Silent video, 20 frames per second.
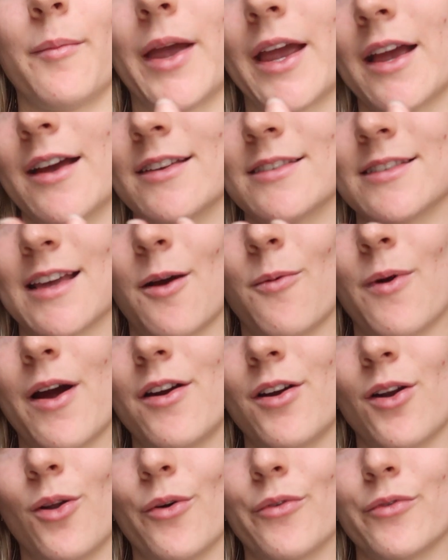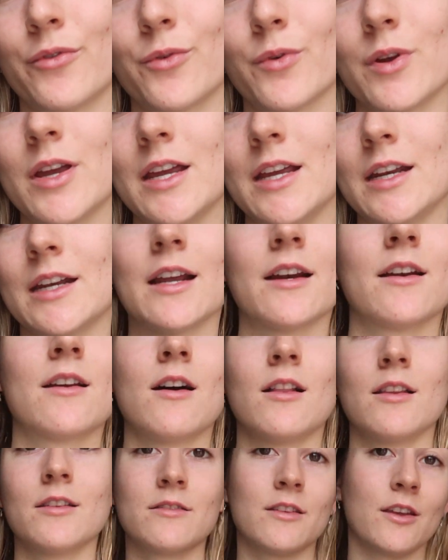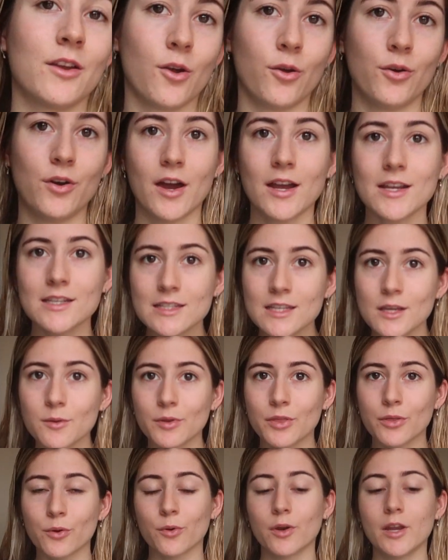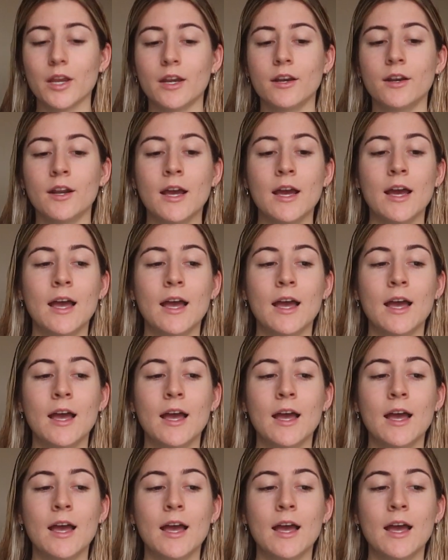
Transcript: because I wear a lot of green and colours that go nicely with green.